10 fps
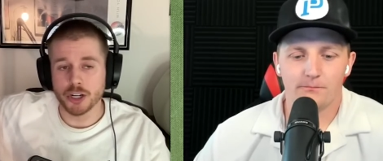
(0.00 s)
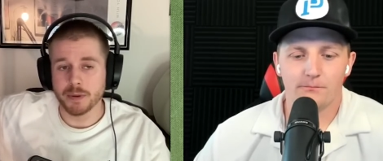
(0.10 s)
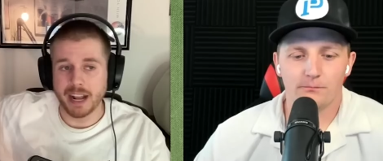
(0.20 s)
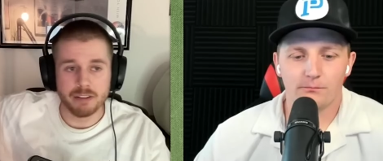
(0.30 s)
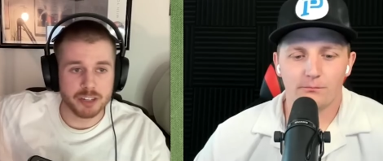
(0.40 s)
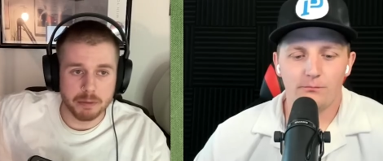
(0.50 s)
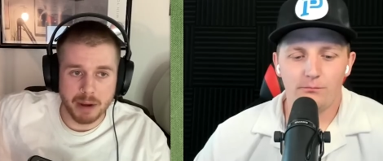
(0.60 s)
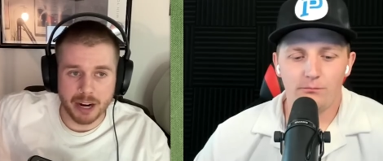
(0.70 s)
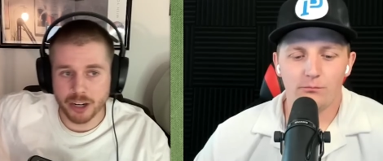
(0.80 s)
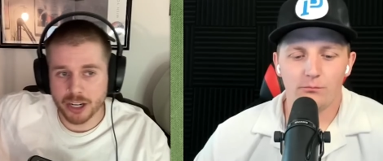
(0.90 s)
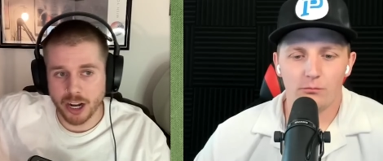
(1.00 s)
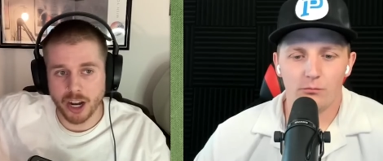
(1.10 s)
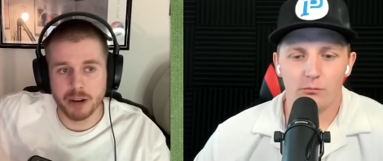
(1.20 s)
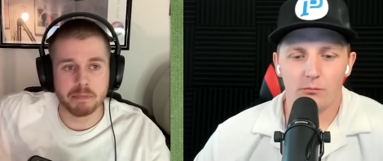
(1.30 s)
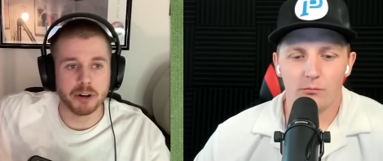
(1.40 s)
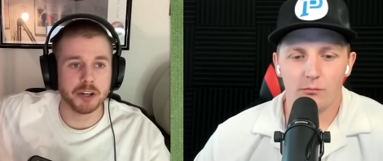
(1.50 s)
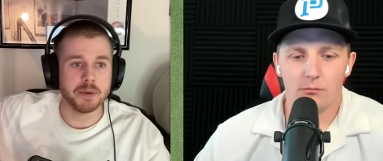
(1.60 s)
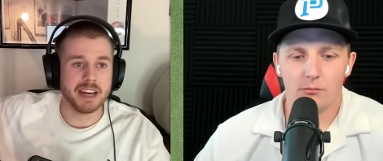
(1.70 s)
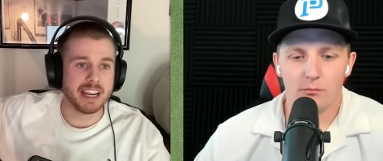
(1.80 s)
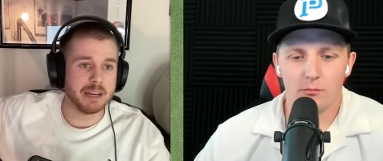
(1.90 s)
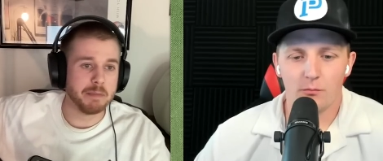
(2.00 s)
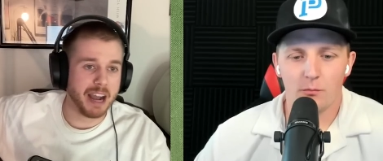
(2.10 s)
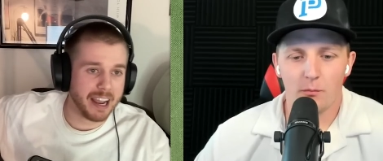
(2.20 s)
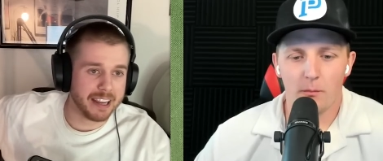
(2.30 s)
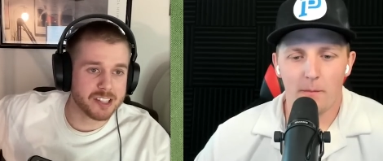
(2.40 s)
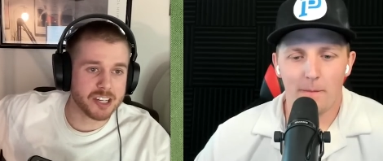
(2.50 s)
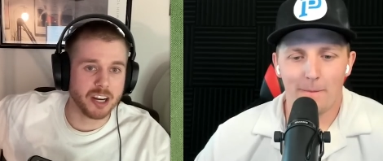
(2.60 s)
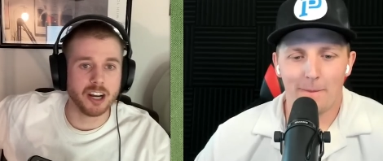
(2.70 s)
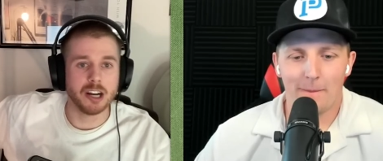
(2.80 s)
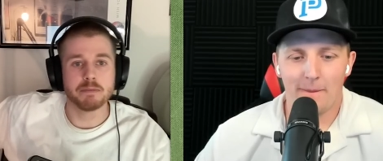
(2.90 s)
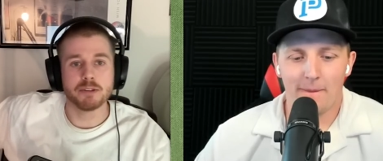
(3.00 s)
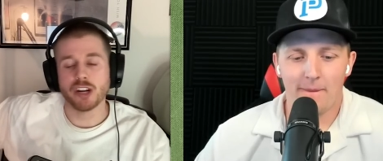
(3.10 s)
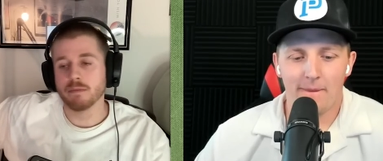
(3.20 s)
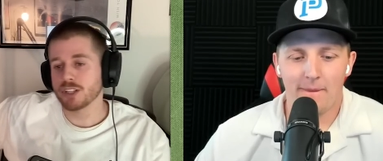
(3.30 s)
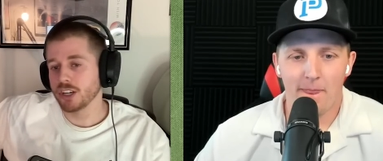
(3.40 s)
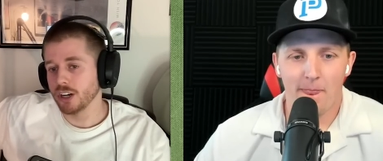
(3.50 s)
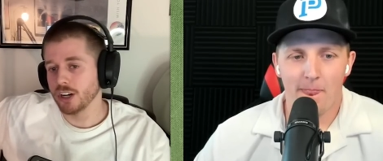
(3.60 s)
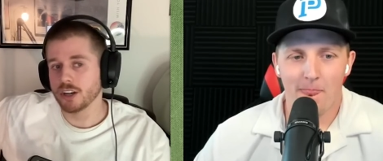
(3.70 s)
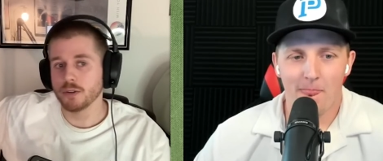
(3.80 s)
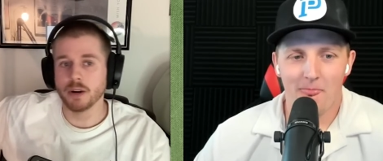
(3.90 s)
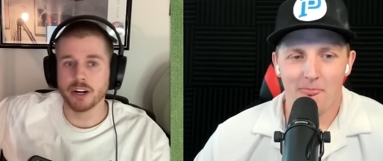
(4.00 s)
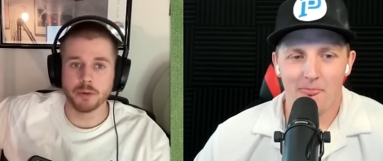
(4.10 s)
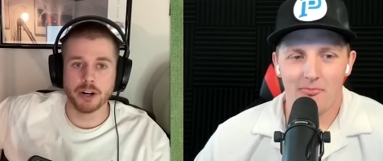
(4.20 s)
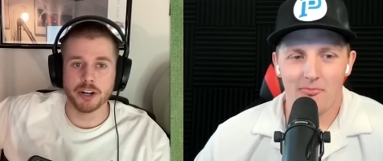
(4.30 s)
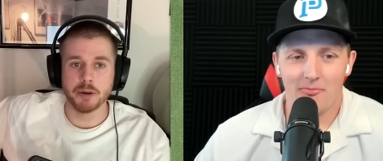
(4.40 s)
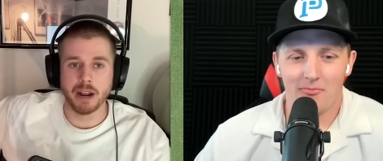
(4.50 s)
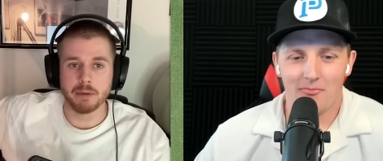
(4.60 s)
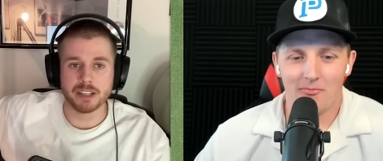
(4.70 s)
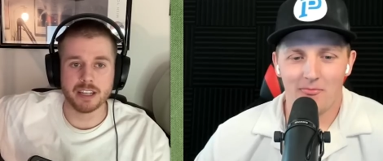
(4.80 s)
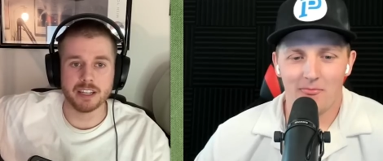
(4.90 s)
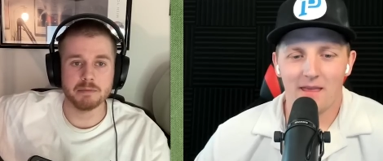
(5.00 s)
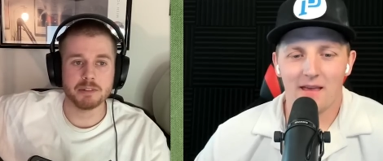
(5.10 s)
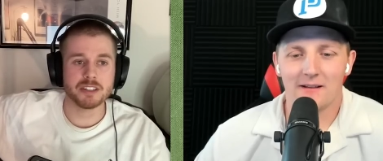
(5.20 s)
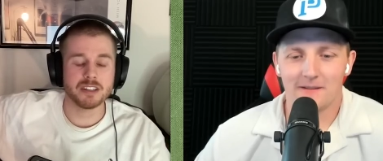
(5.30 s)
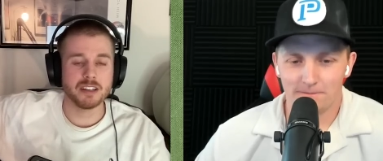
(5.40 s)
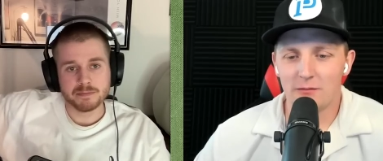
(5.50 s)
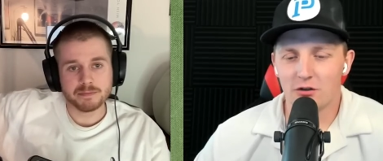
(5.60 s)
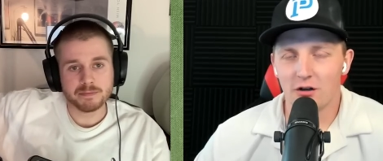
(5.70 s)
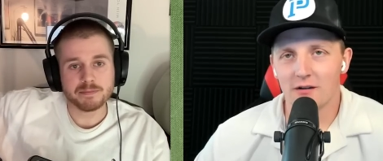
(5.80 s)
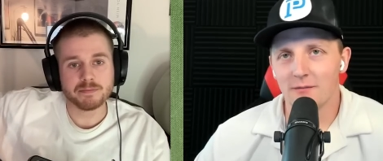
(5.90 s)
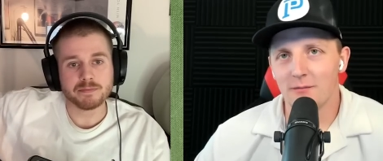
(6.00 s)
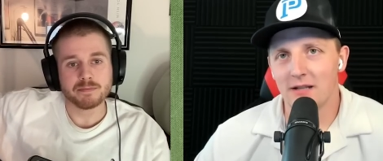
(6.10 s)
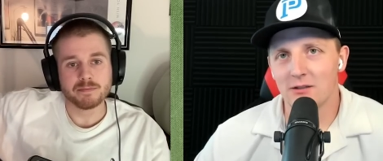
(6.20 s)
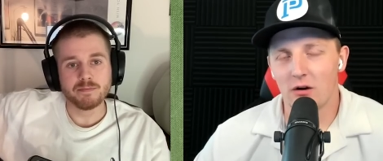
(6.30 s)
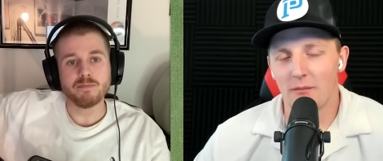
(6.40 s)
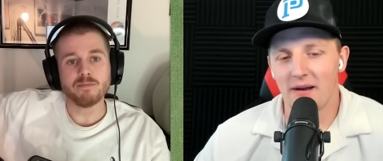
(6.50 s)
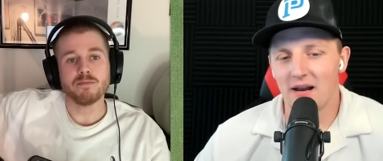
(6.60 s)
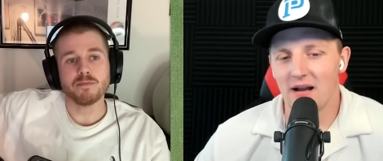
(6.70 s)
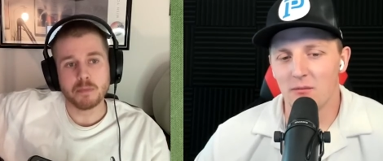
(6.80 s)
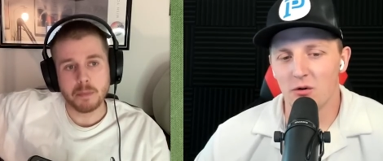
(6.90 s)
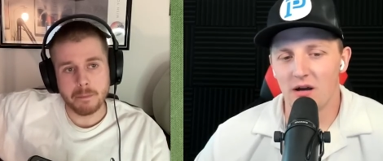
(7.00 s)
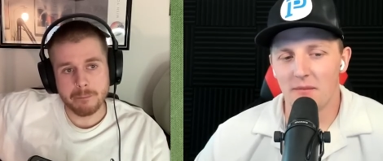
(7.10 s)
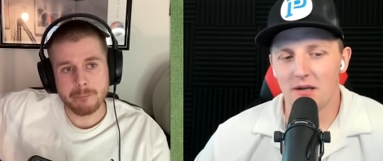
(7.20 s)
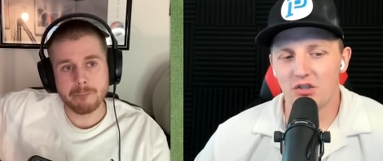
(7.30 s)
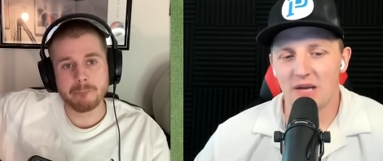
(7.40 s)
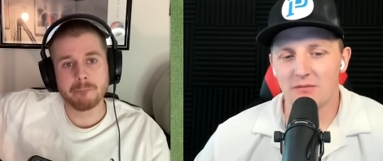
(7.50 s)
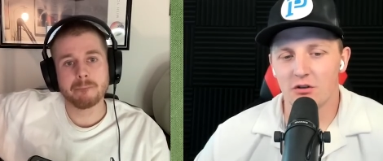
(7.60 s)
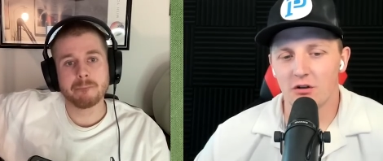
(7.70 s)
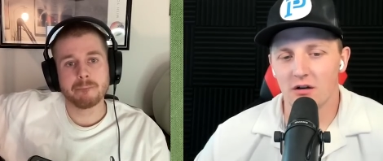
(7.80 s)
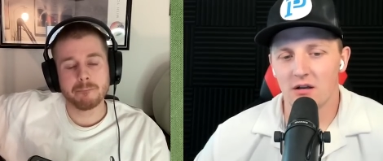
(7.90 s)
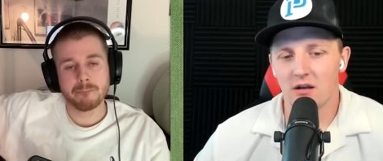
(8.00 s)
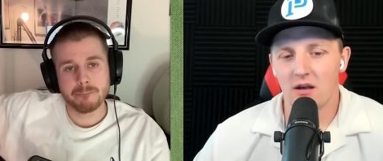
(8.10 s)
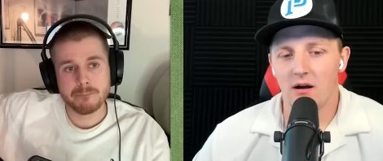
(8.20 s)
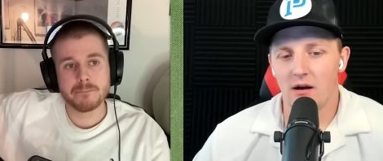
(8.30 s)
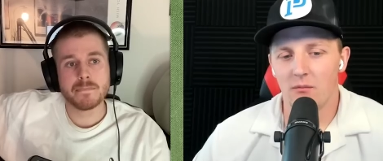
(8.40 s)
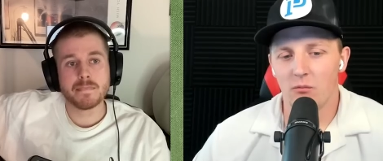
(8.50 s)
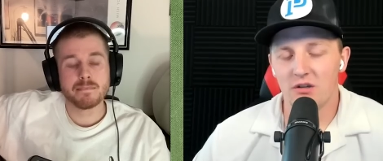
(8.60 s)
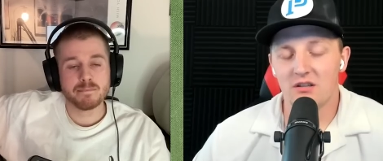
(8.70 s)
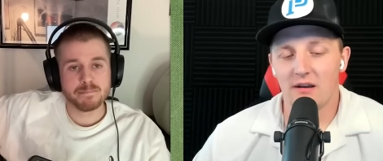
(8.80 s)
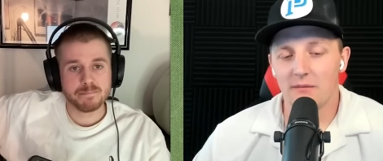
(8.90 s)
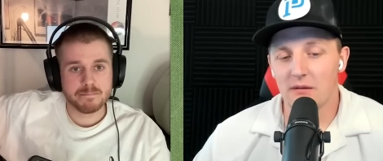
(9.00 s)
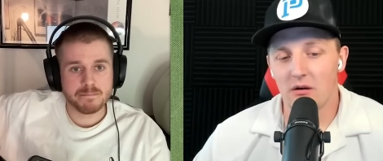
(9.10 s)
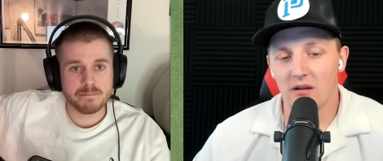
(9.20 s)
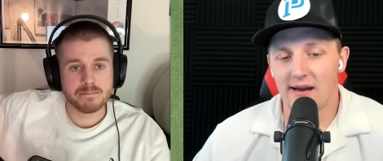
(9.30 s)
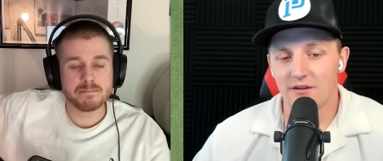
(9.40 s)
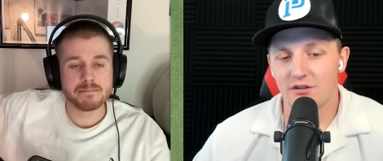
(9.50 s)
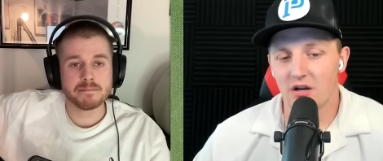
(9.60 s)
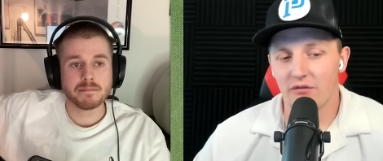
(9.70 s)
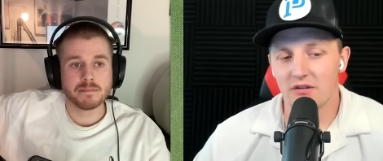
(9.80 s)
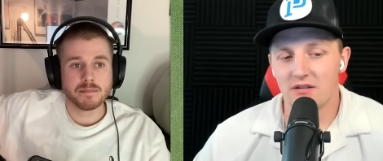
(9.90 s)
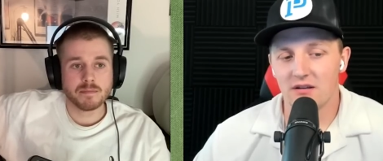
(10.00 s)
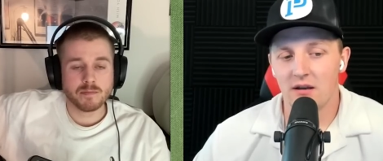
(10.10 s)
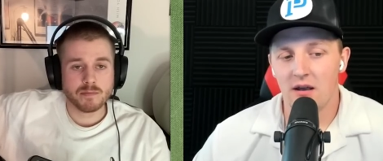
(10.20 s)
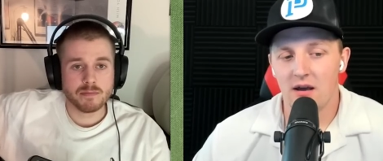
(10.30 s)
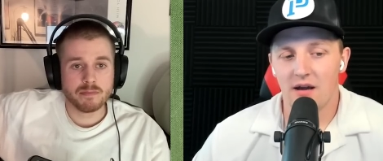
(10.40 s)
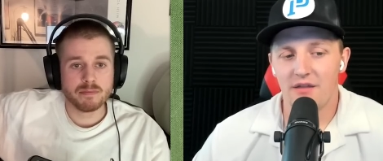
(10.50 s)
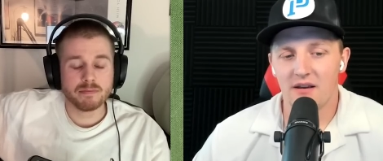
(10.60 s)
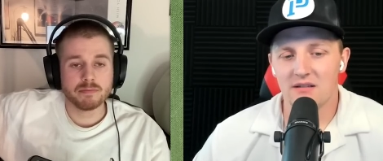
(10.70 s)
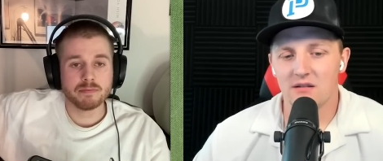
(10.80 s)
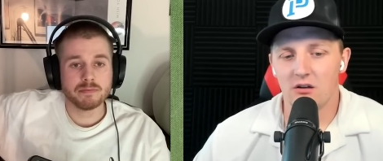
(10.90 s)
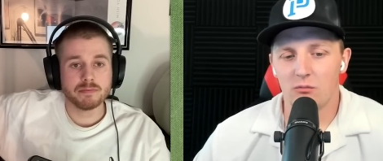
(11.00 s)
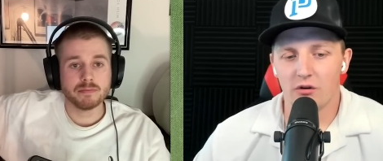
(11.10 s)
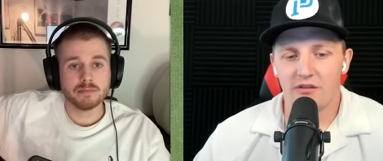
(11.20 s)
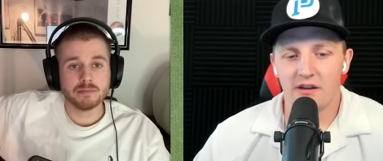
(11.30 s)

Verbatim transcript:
Speaker 1: are you an Alvin Kamara comp? Are you a Nyheim Hines comp? James Cook? Where where are you at with Gibbs?
Speaker 2: James Cook. That's where I'm at. I'm I'm at James Cook. Um, we saw him come out last year, obviously. I think he's a little more